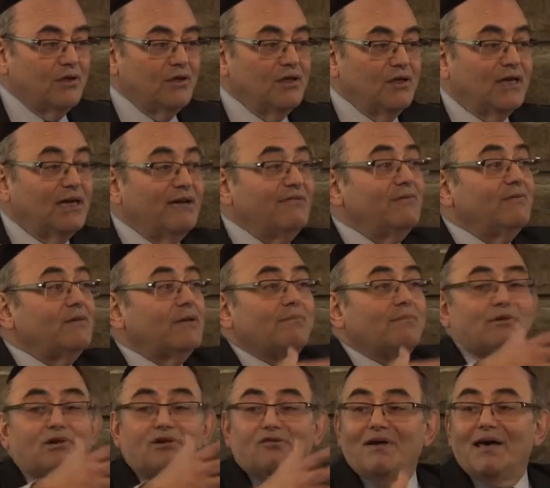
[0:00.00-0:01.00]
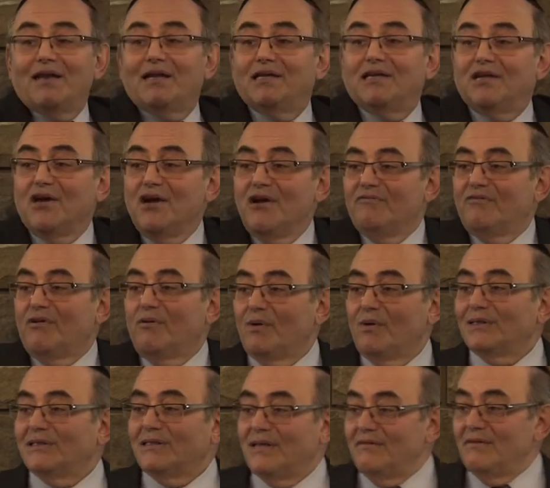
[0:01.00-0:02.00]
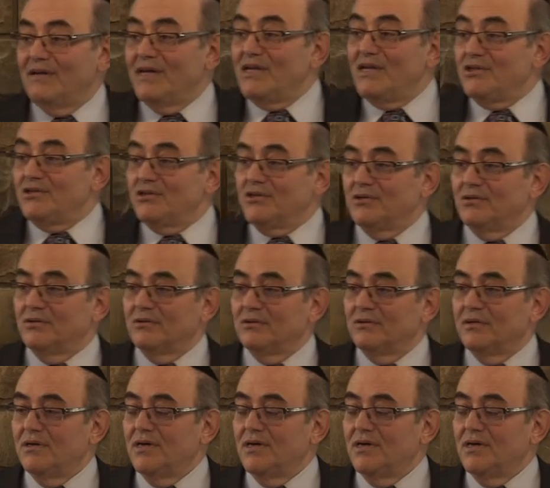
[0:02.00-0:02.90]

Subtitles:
You're giving them credit for what they're into.